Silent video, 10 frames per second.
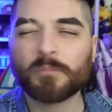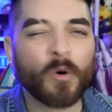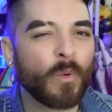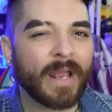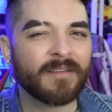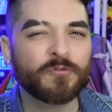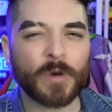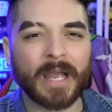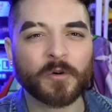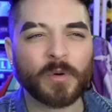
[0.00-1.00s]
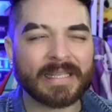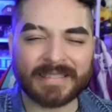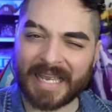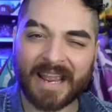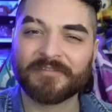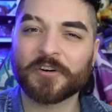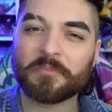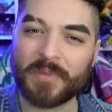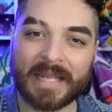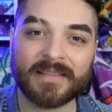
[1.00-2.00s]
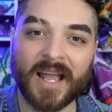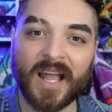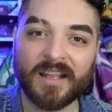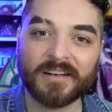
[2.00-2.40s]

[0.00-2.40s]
But when have drag queens ever been that?